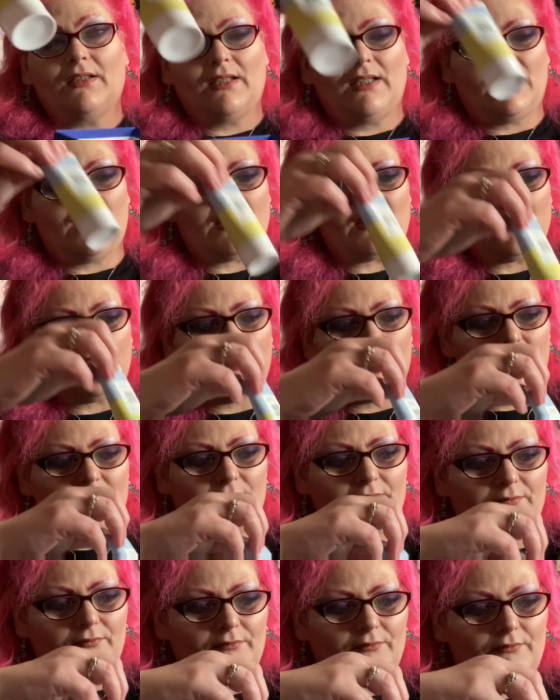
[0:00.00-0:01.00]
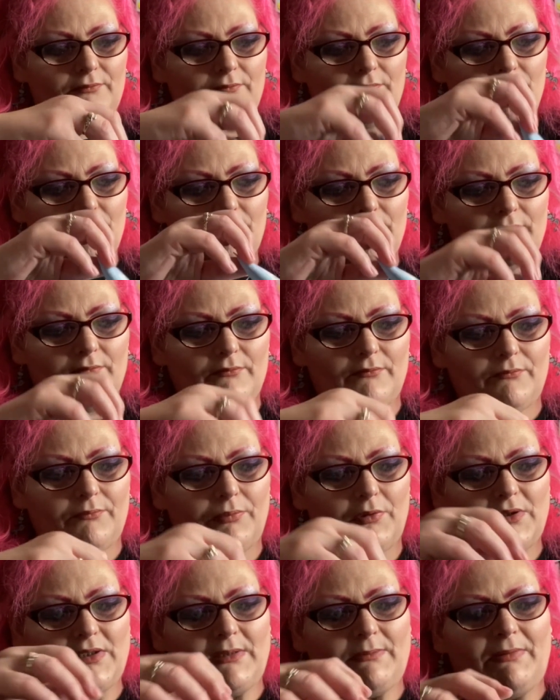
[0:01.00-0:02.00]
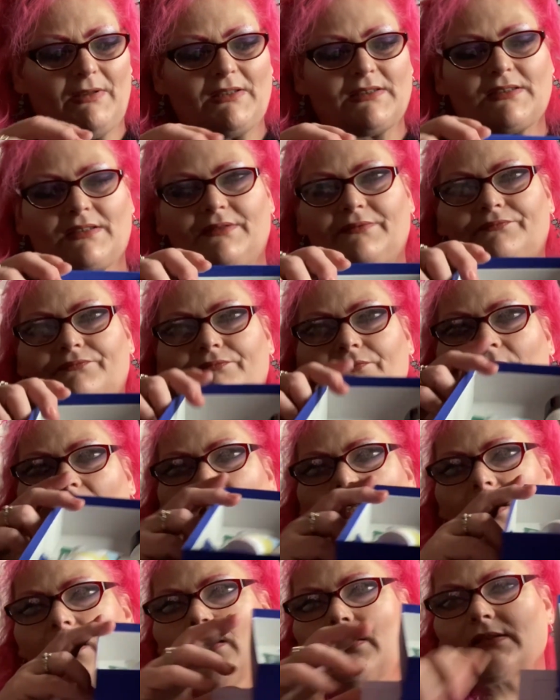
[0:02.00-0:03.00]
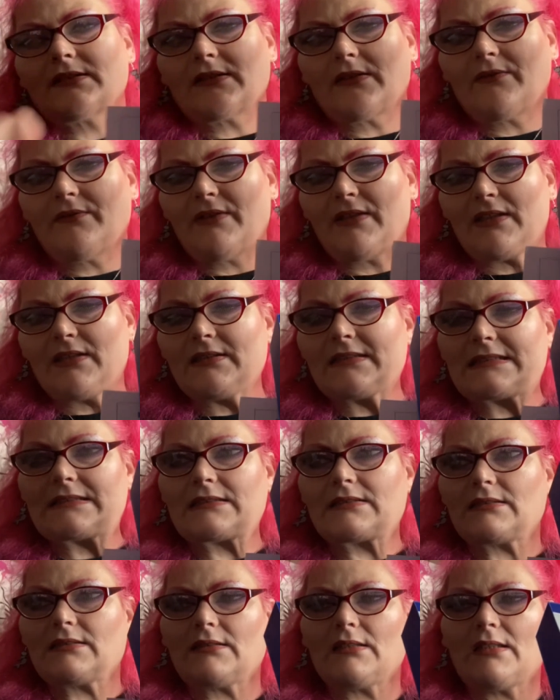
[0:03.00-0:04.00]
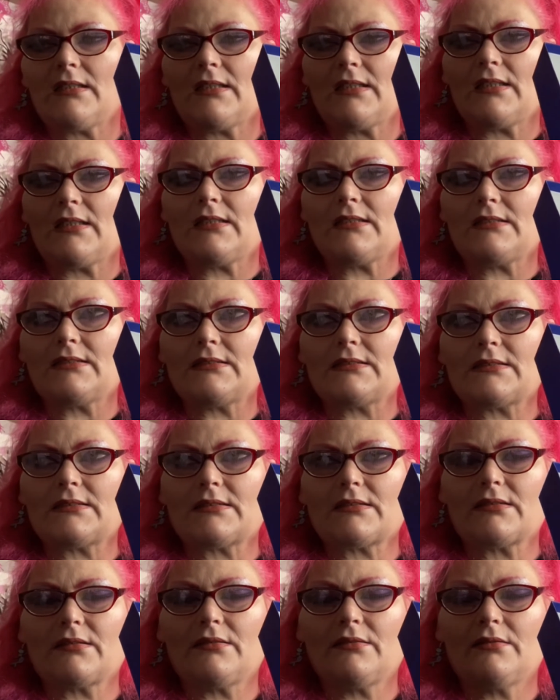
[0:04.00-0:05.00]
And a body butter. So this is